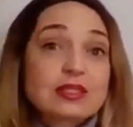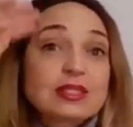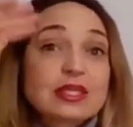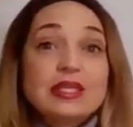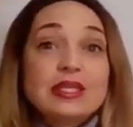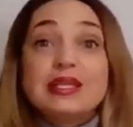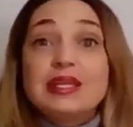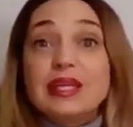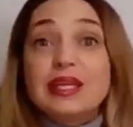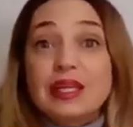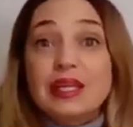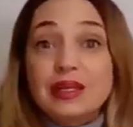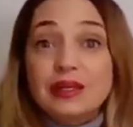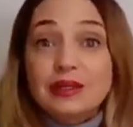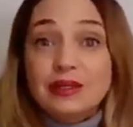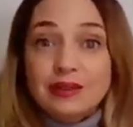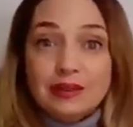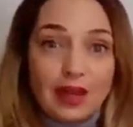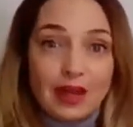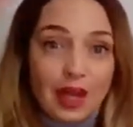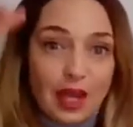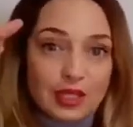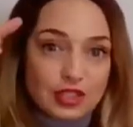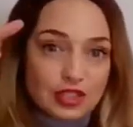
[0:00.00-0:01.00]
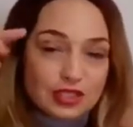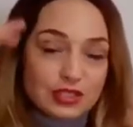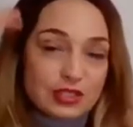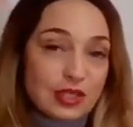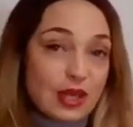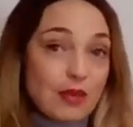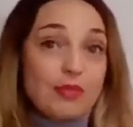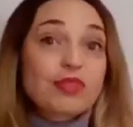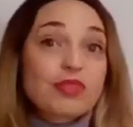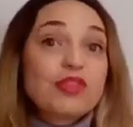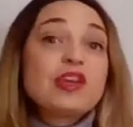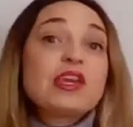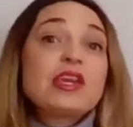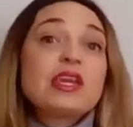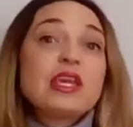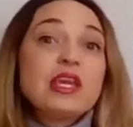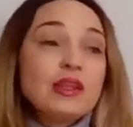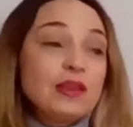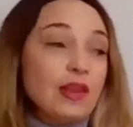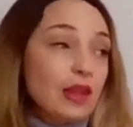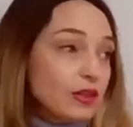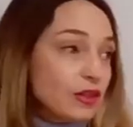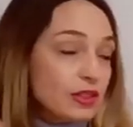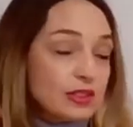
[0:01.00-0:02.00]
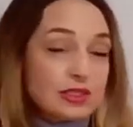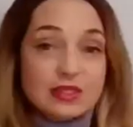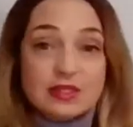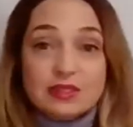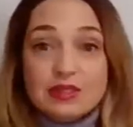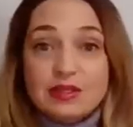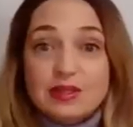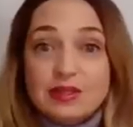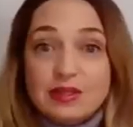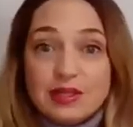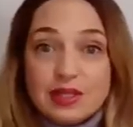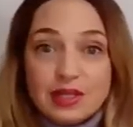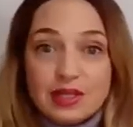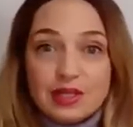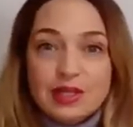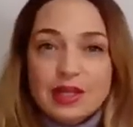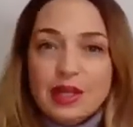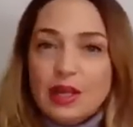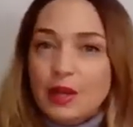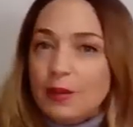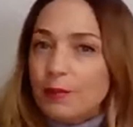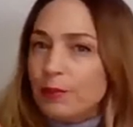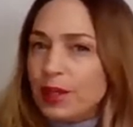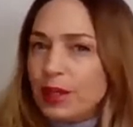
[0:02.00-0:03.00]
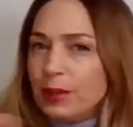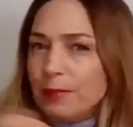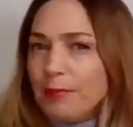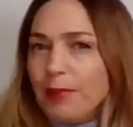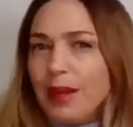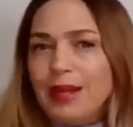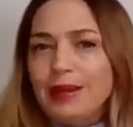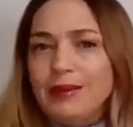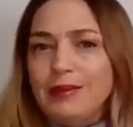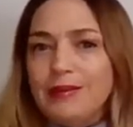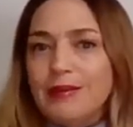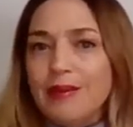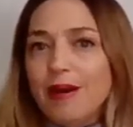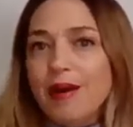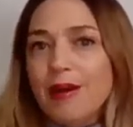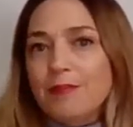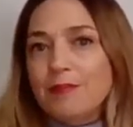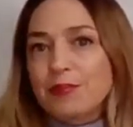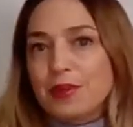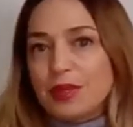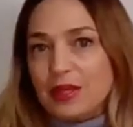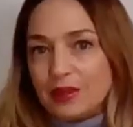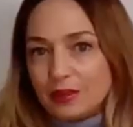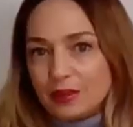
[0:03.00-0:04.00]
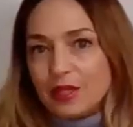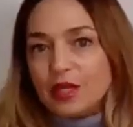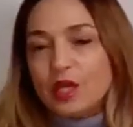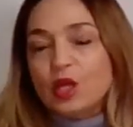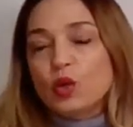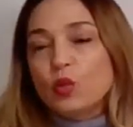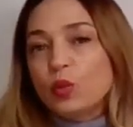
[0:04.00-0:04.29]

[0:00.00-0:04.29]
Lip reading: a need, I just am thinking that this is a need, but it might not be.